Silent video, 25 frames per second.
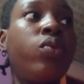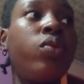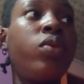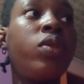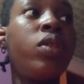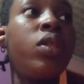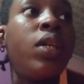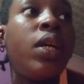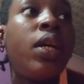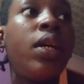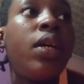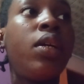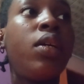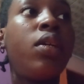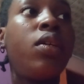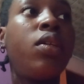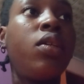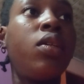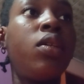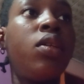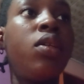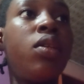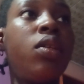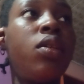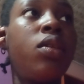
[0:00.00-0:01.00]
to either
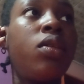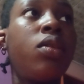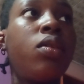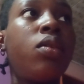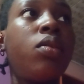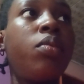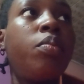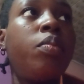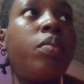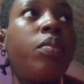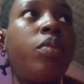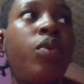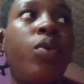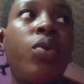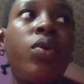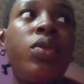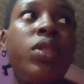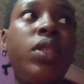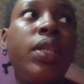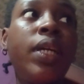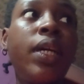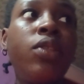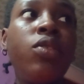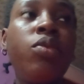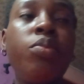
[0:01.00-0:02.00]
call
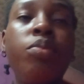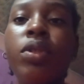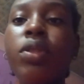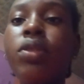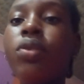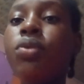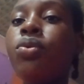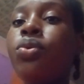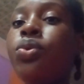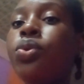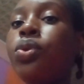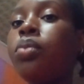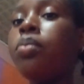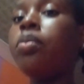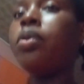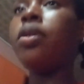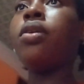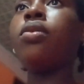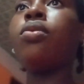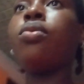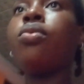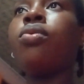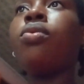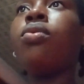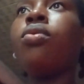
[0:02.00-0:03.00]
the guy to bring the old one
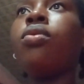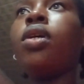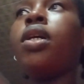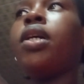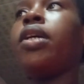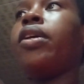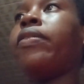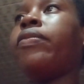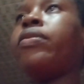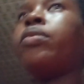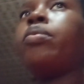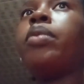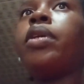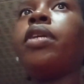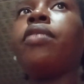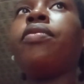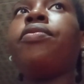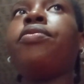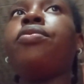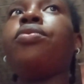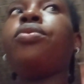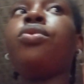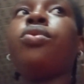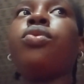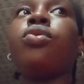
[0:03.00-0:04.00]
back or i have to buy
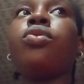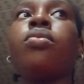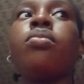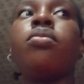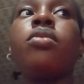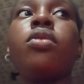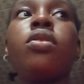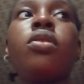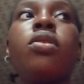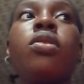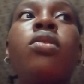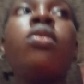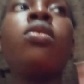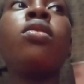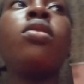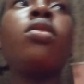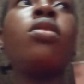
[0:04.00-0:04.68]
food or something